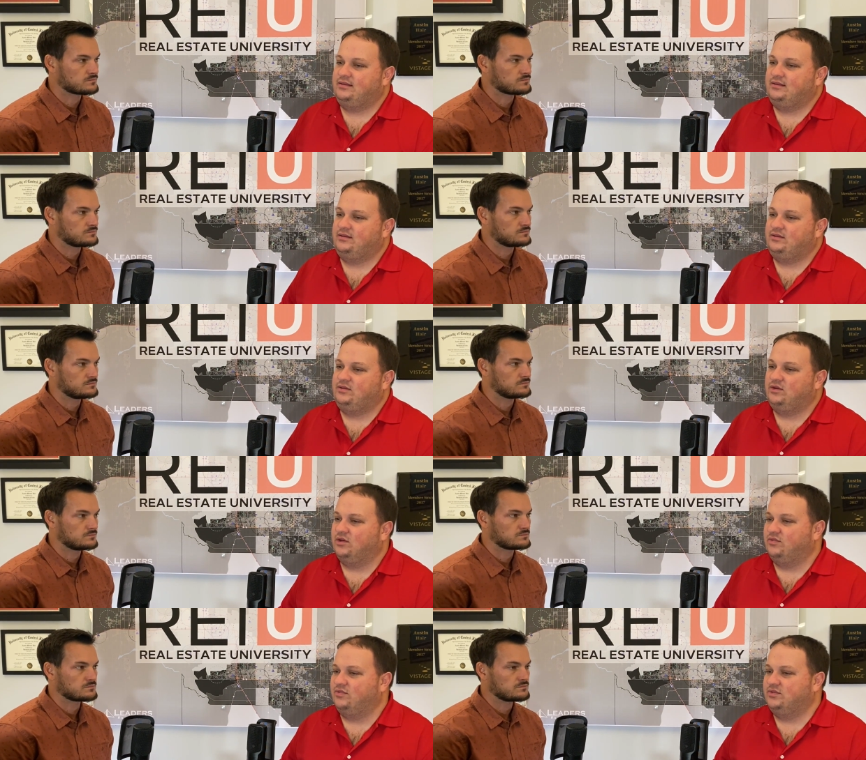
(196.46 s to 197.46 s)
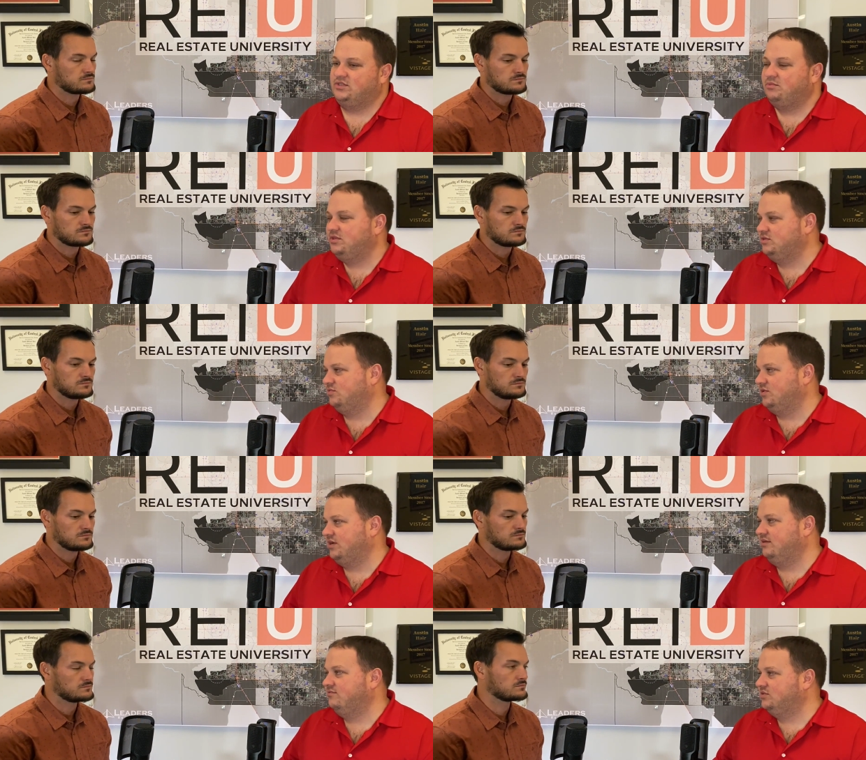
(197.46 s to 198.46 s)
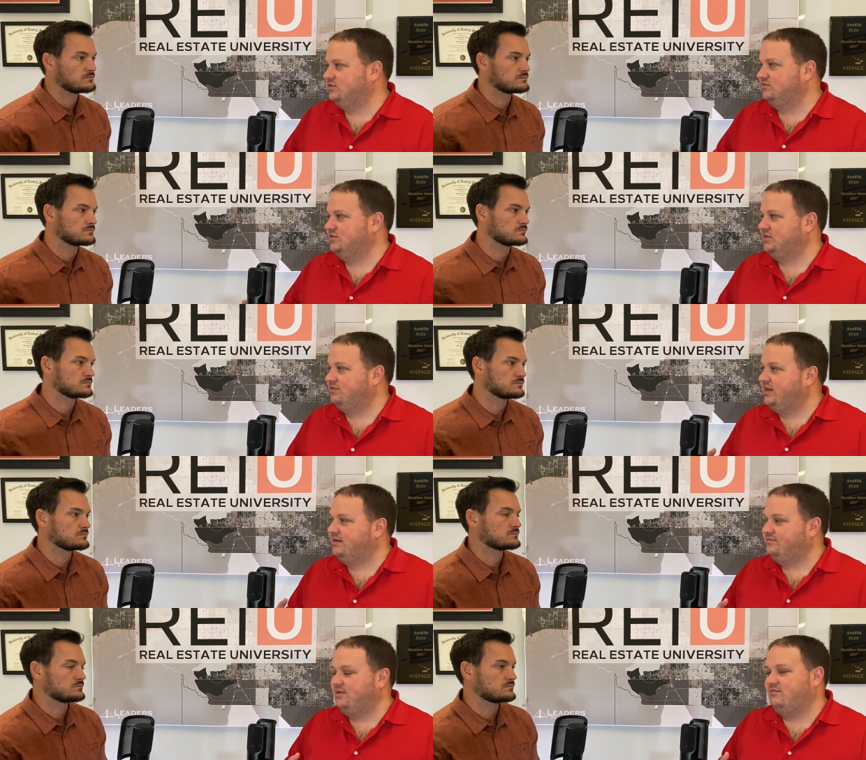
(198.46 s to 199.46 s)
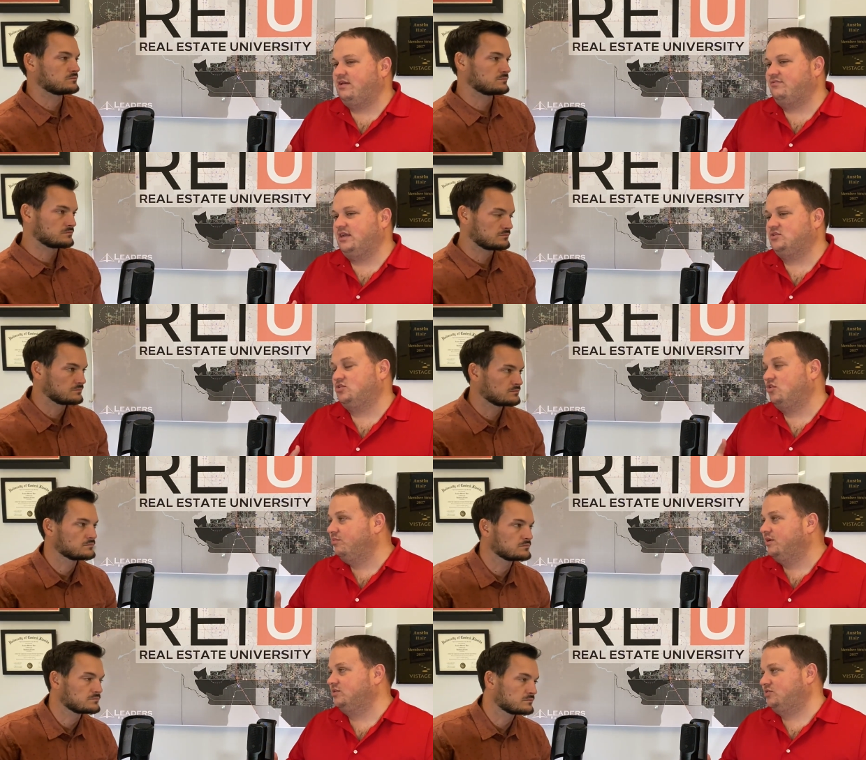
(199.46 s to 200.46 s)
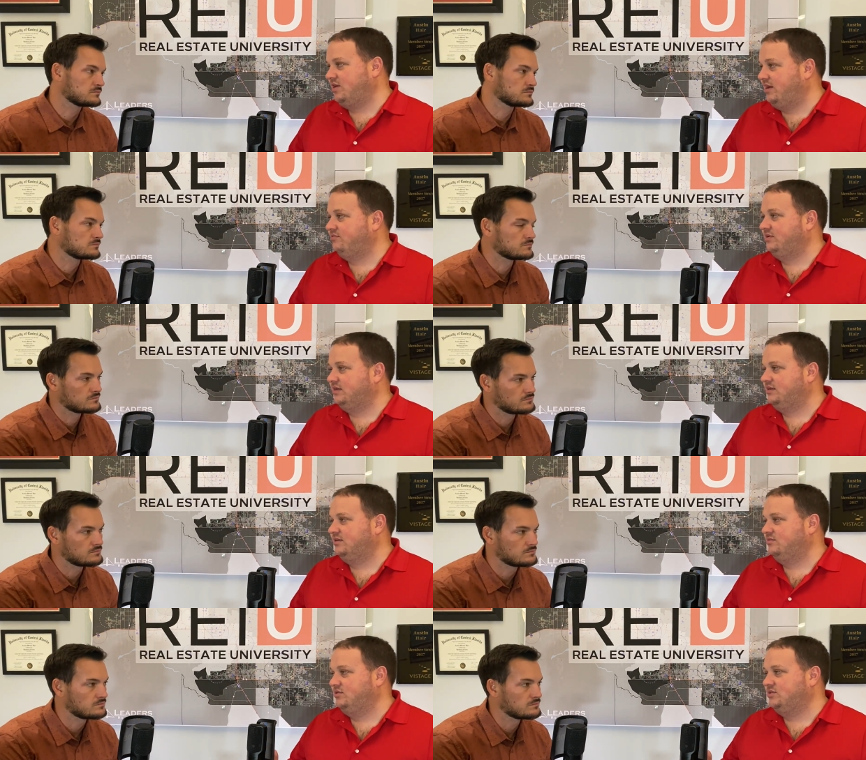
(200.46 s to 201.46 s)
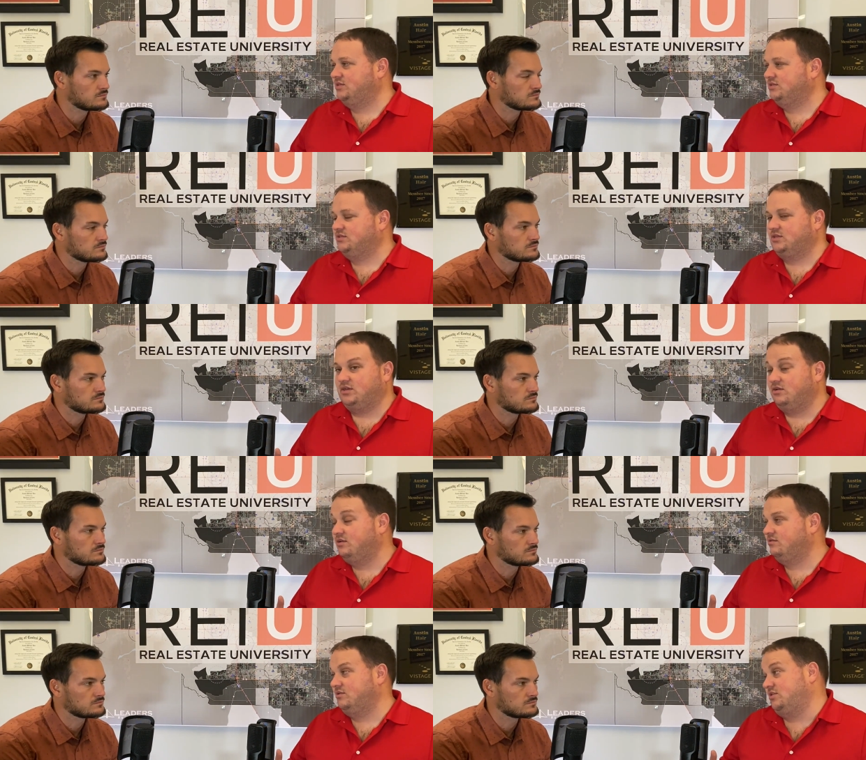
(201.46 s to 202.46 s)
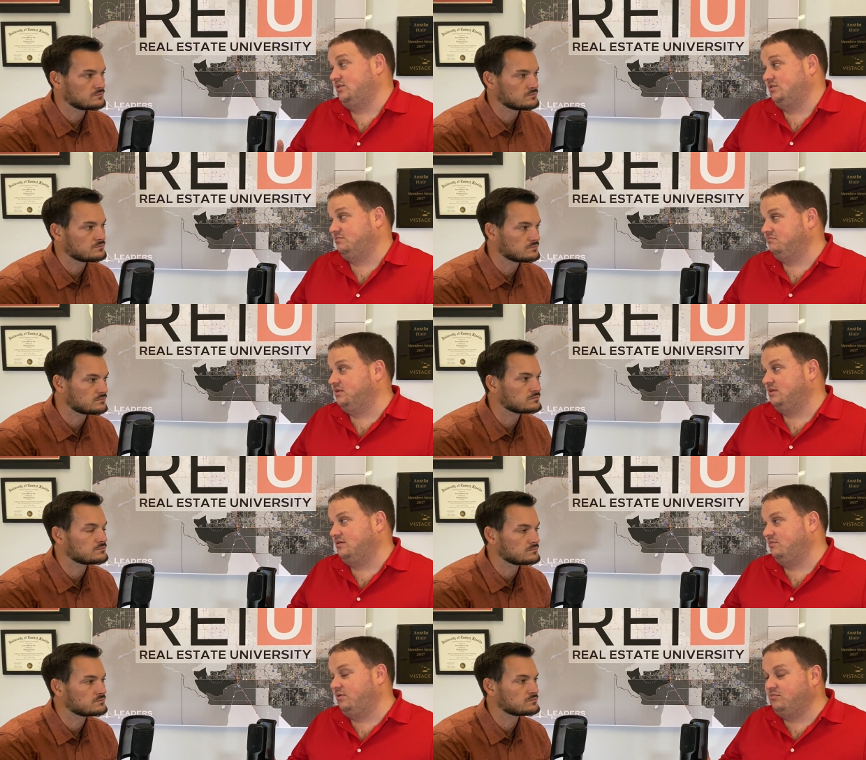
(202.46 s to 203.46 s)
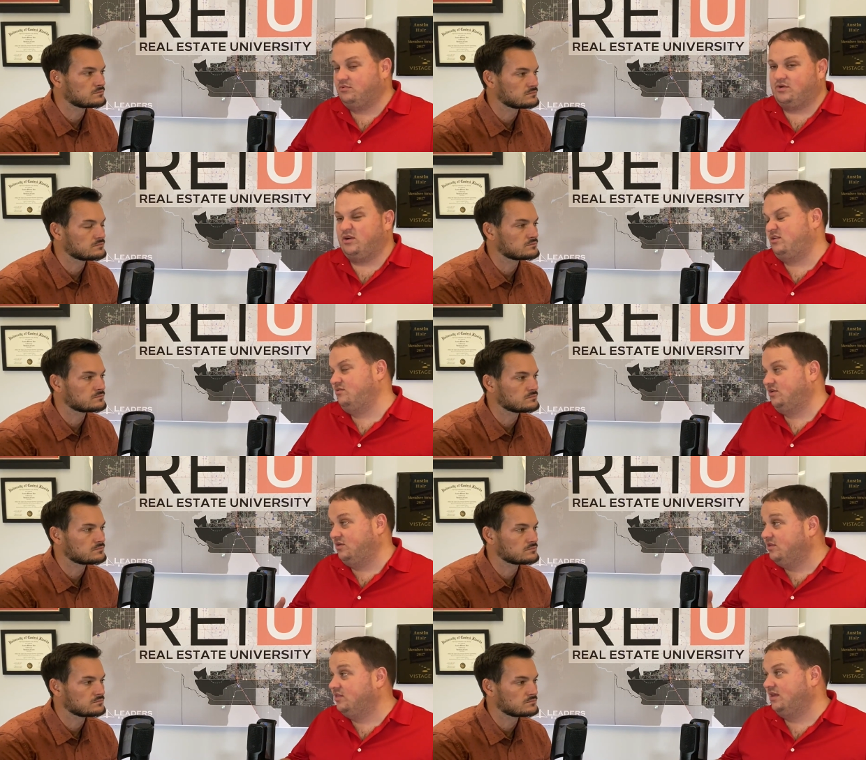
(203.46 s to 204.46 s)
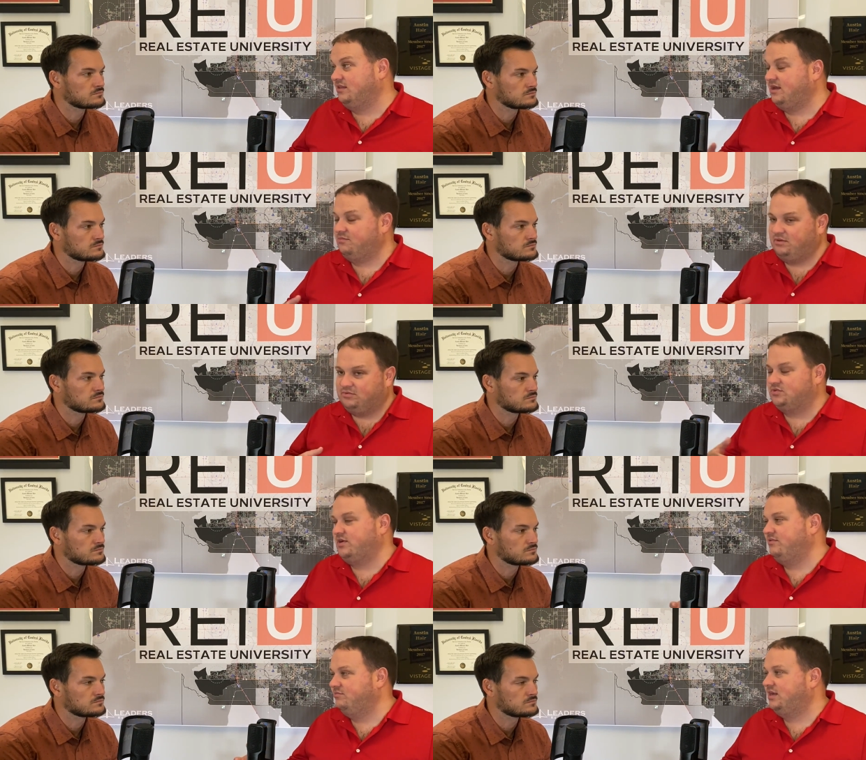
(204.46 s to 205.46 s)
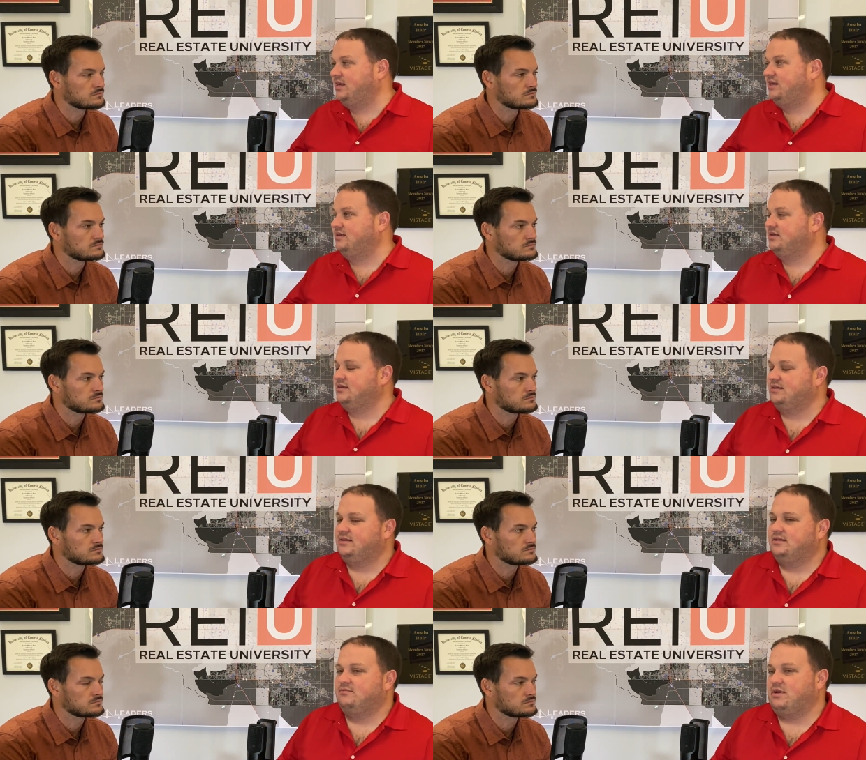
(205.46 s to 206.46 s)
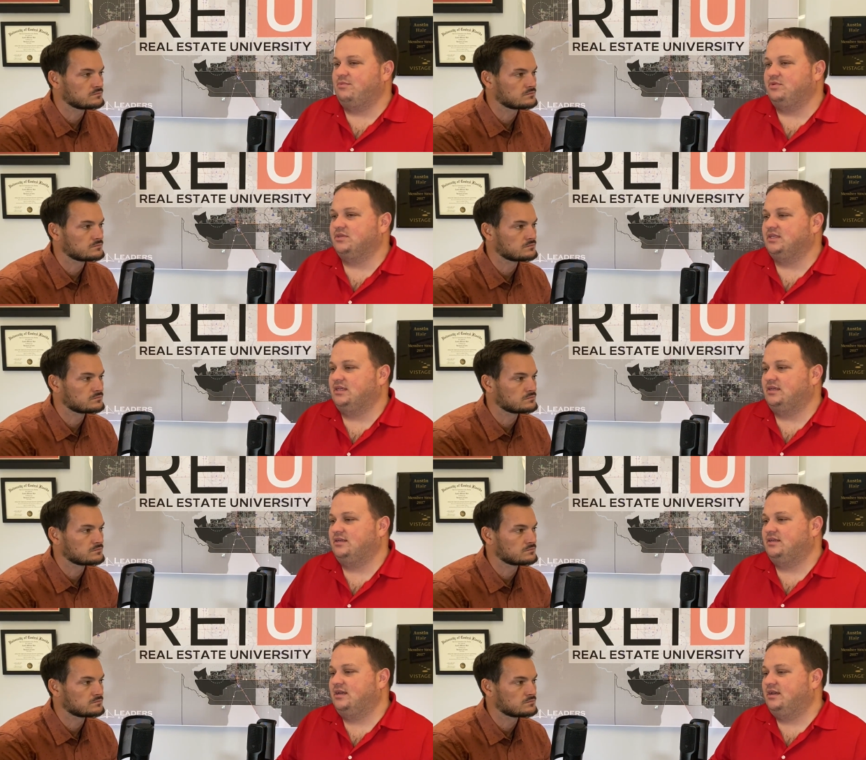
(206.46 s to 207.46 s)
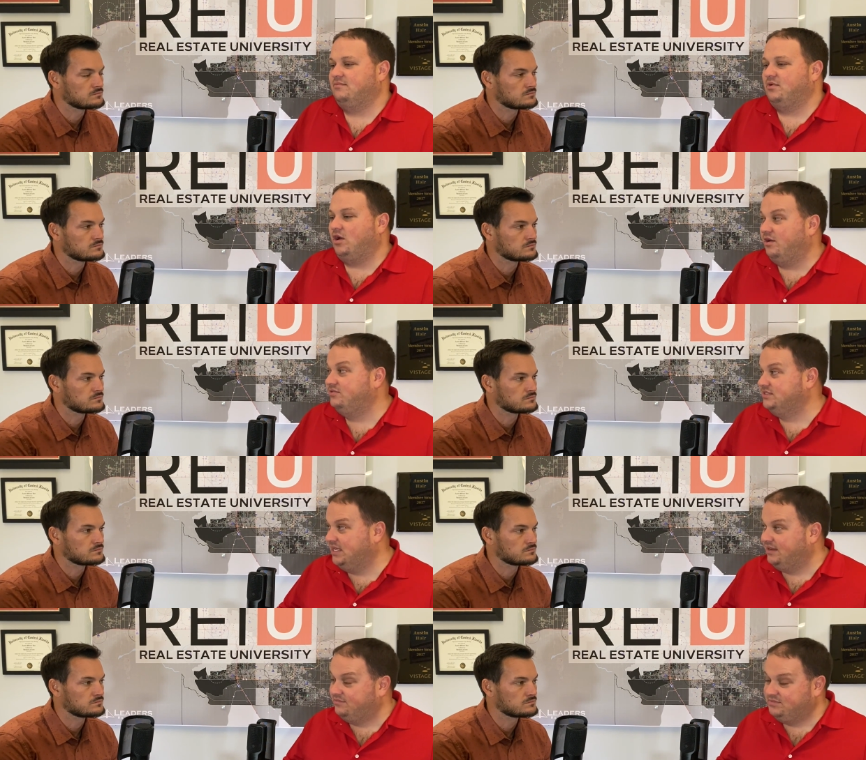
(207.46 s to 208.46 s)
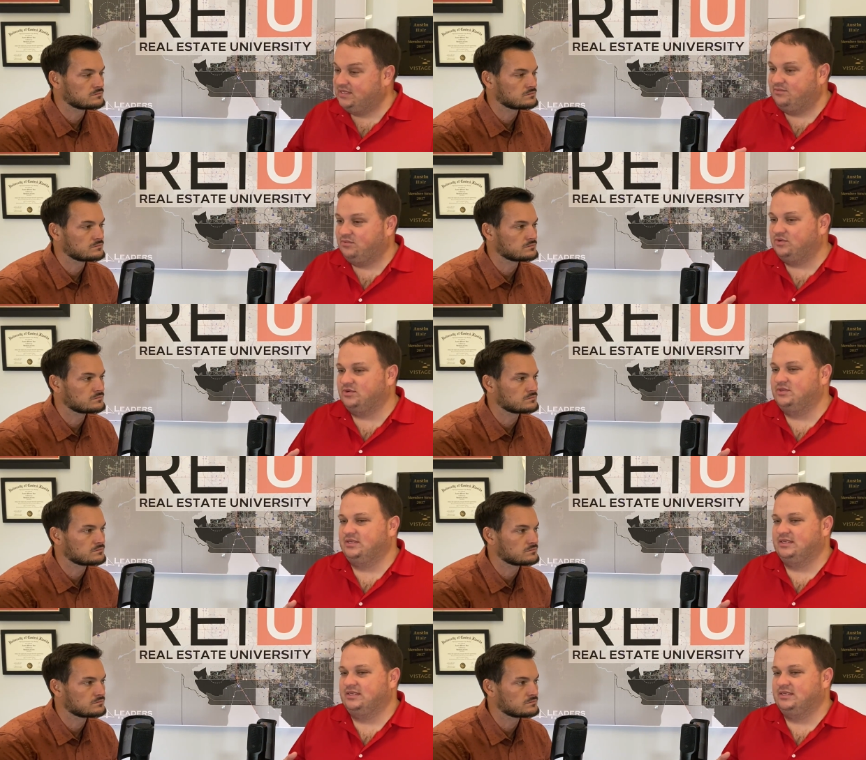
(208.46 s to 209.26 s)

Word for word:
Speaker 1: you know, some of these work in inverse to each other, right? If if I've got so much traffic, which is a good, which is people would argue a good thing. A lot of people driving by my building, um, oftentimes that will